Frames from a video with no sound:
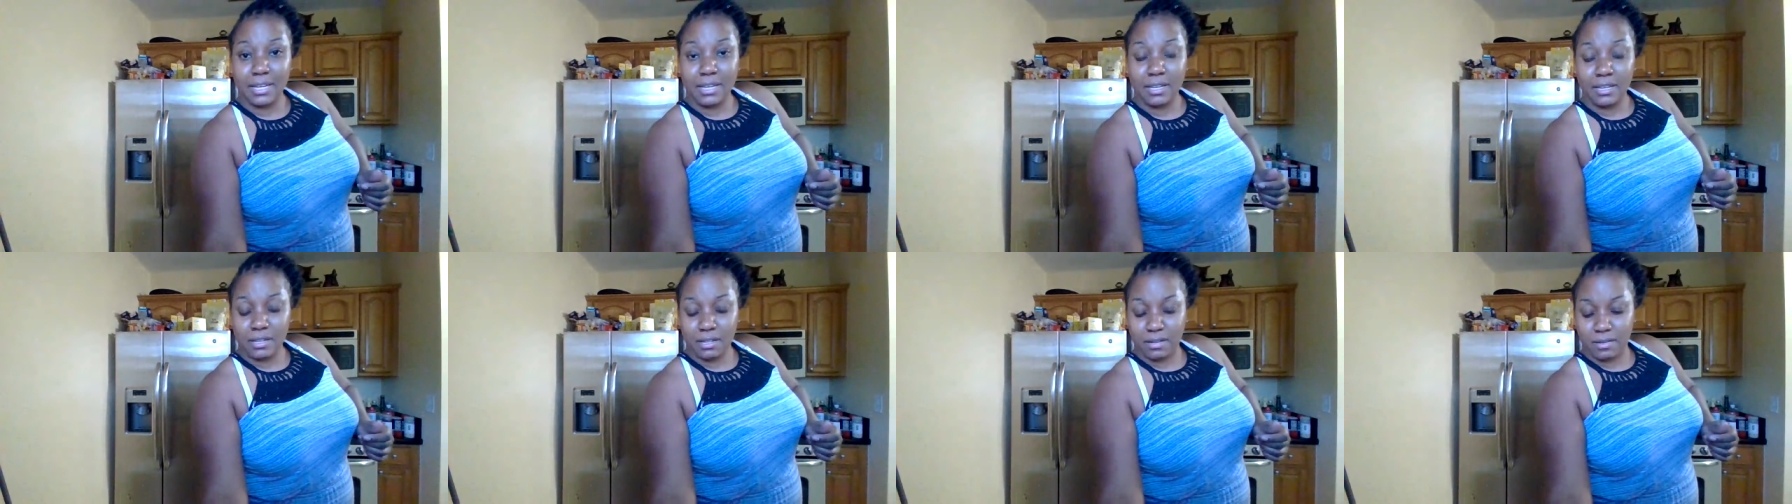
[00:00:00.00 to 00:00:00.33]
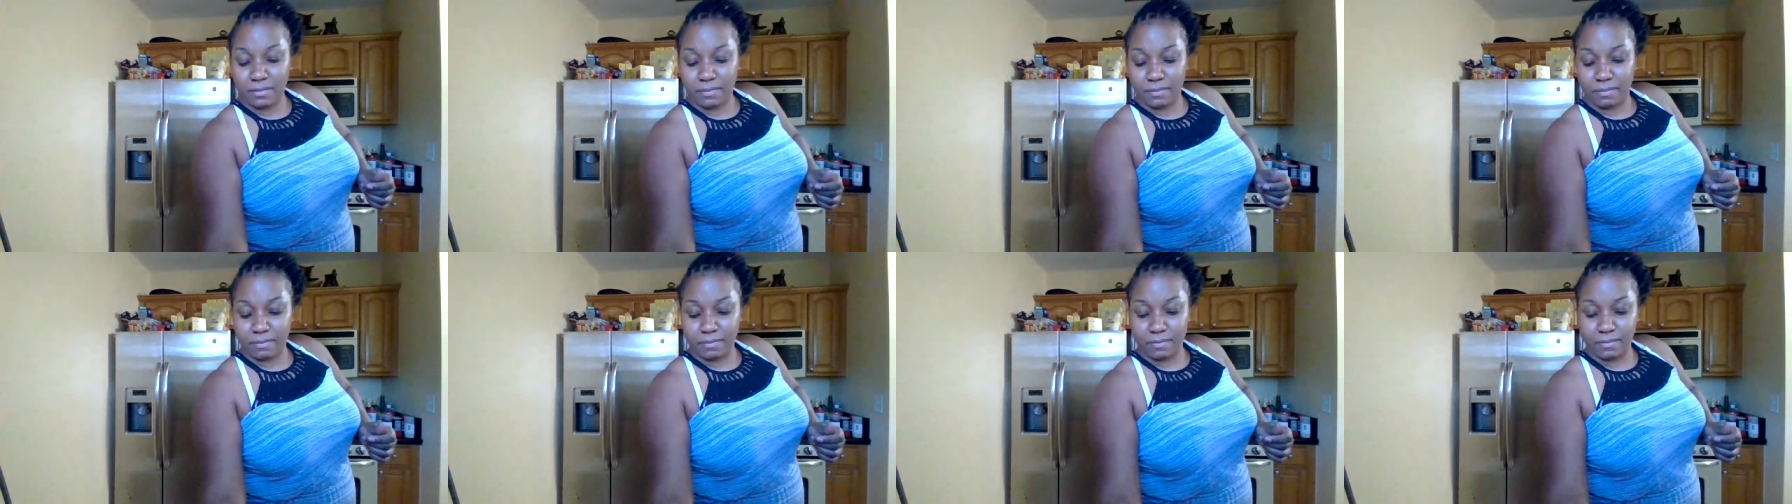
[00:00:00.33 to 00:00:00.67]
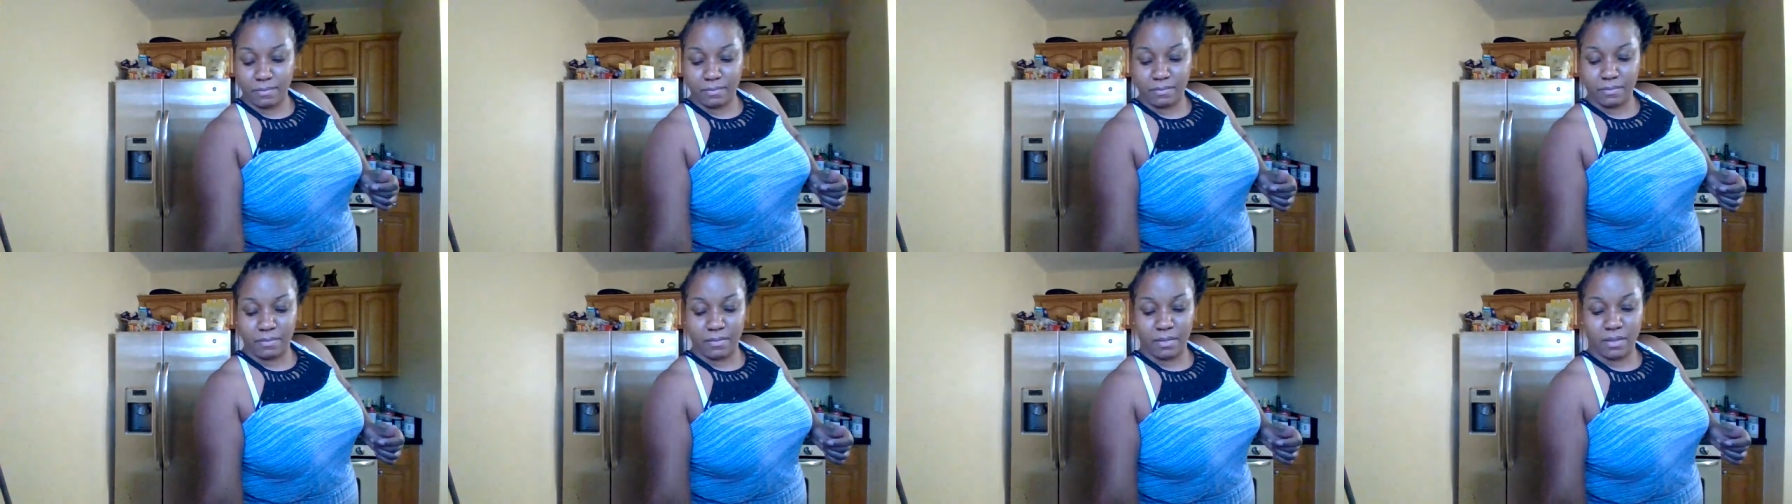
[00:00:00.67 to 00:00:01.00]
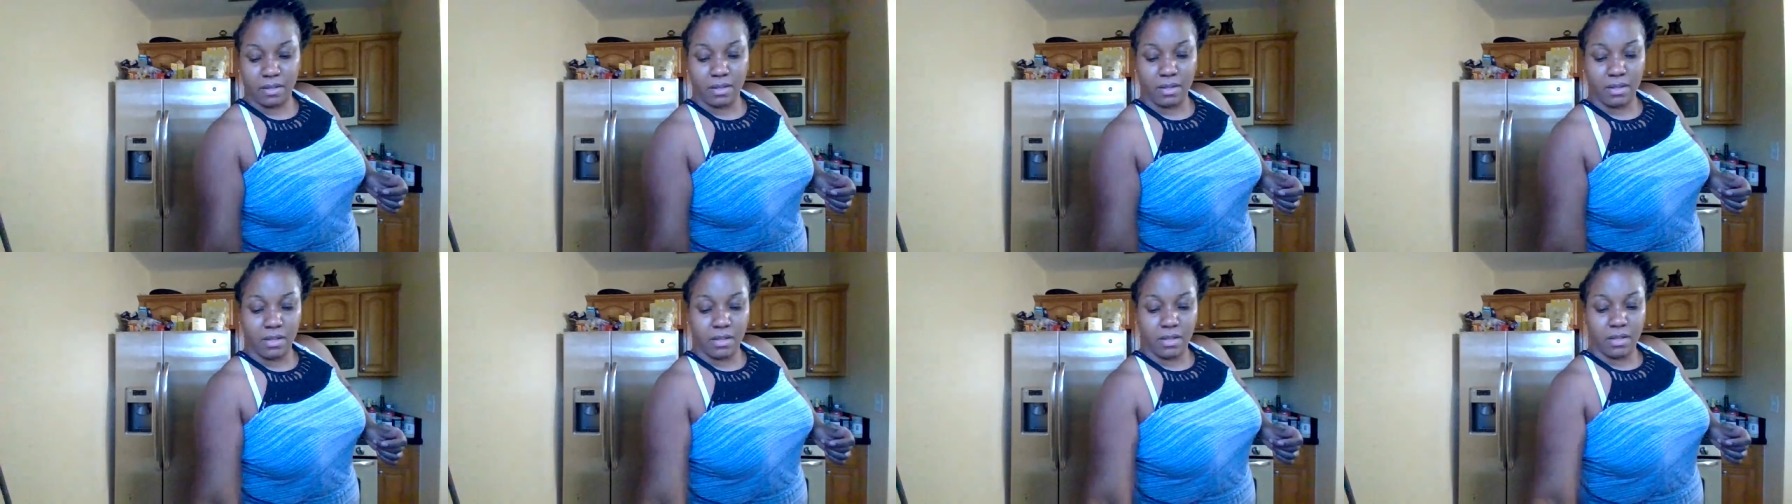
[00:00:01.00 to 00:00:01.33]

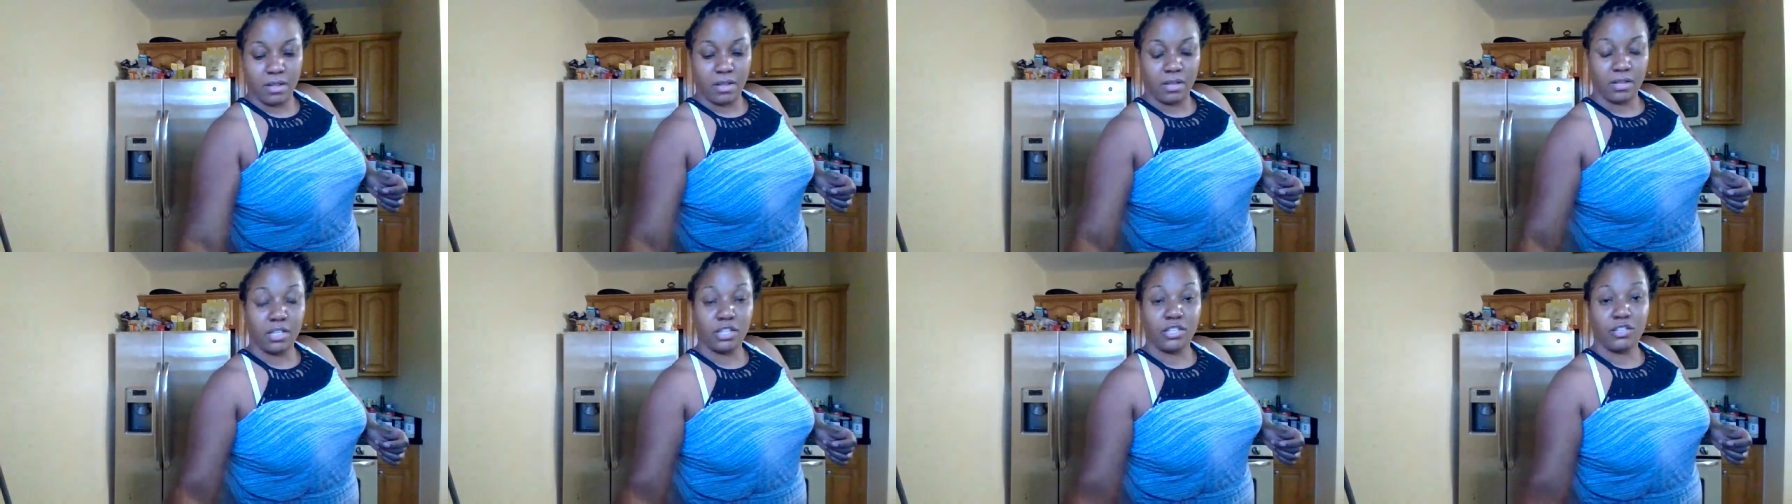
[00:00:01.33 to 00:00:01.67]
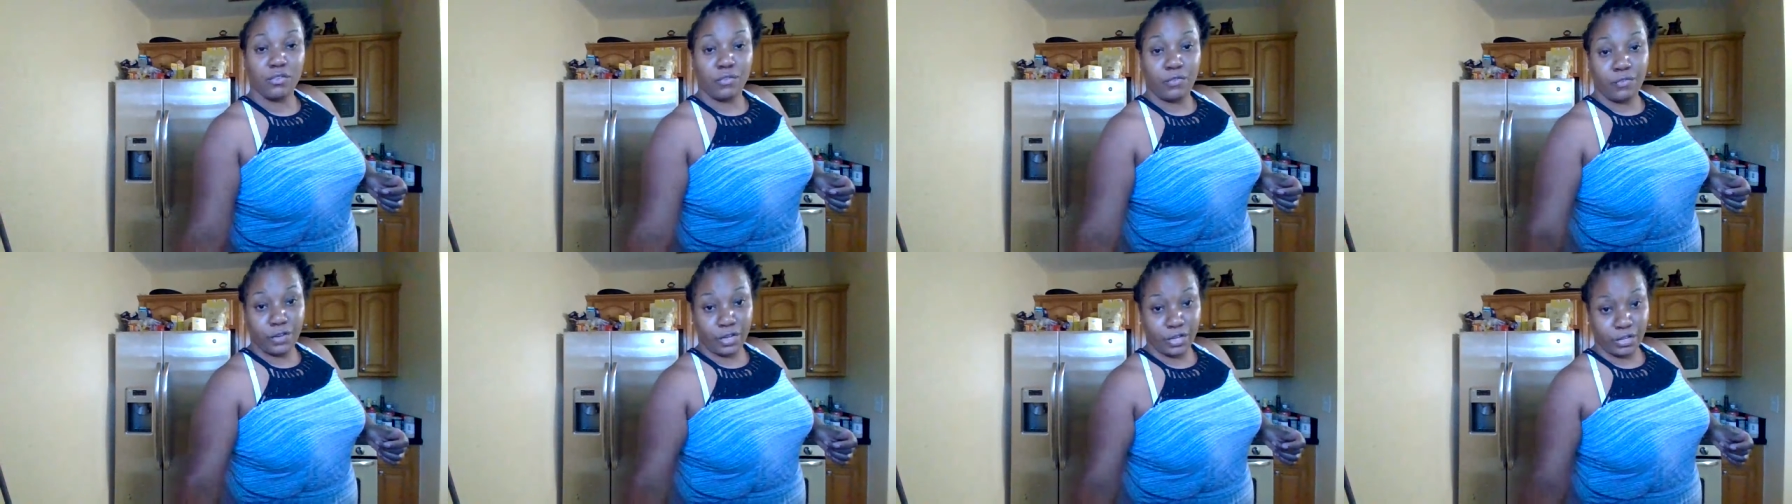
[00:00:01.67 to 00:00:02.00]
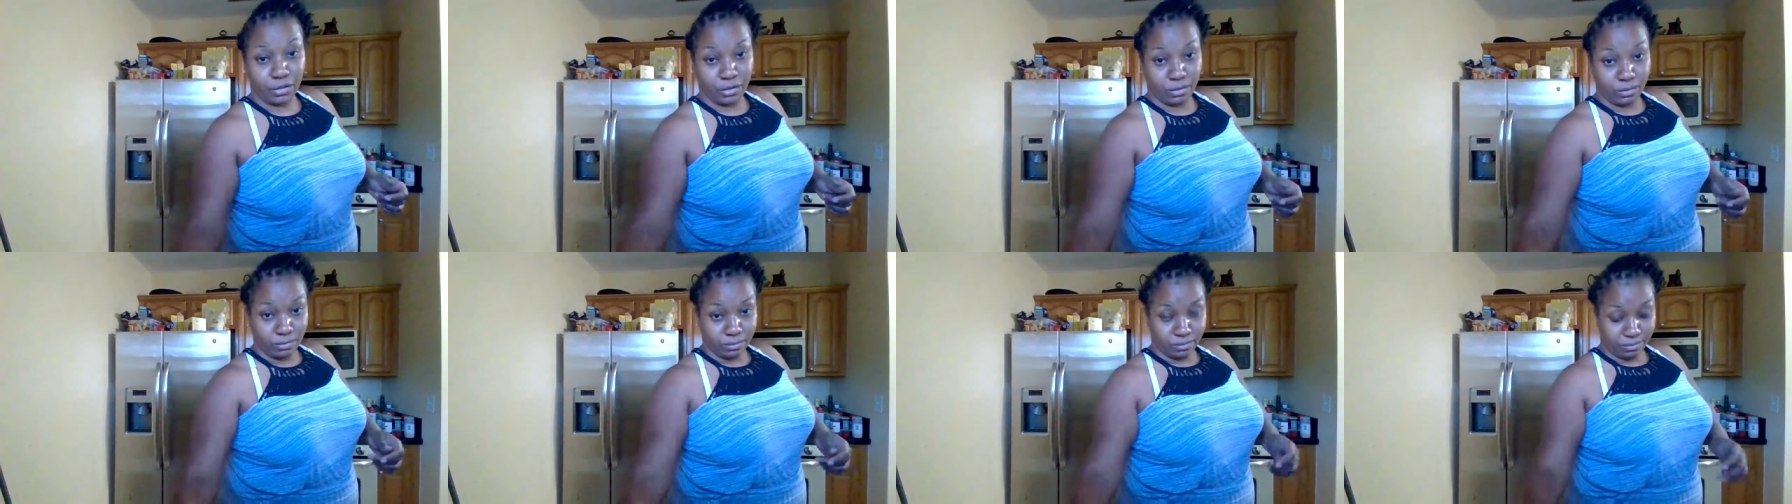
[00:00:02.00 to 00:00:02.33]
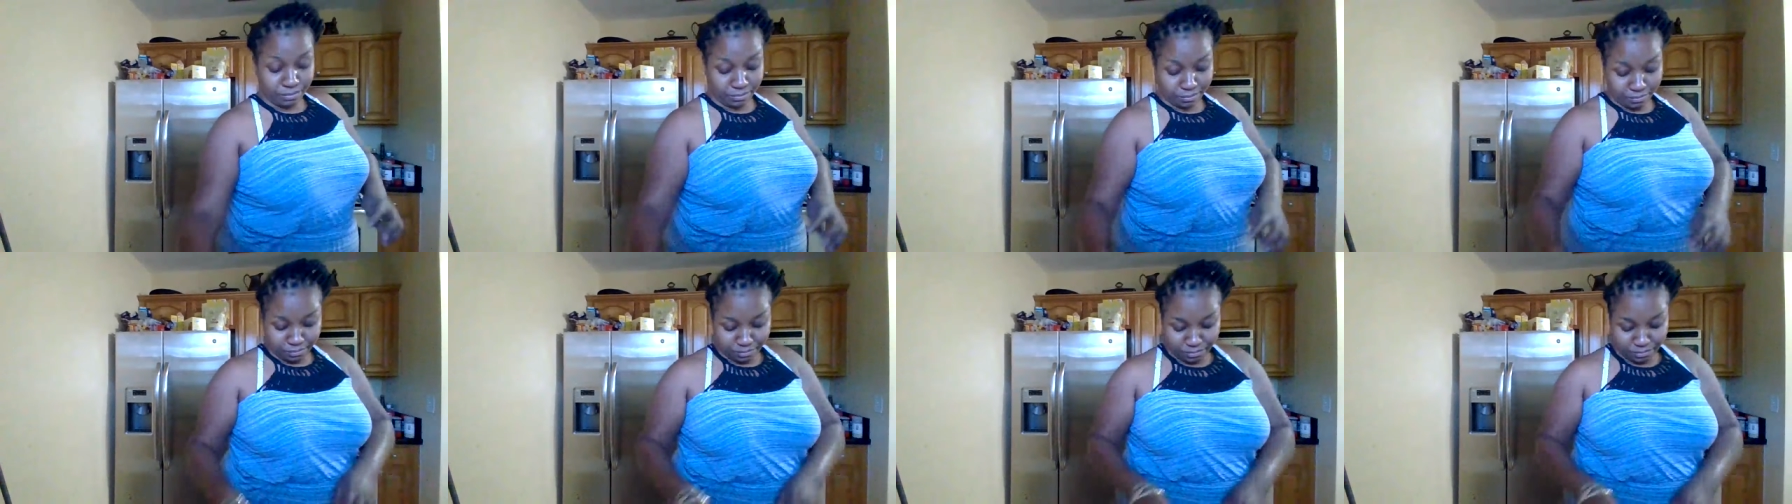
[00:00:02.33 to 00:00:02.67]
the sofritos.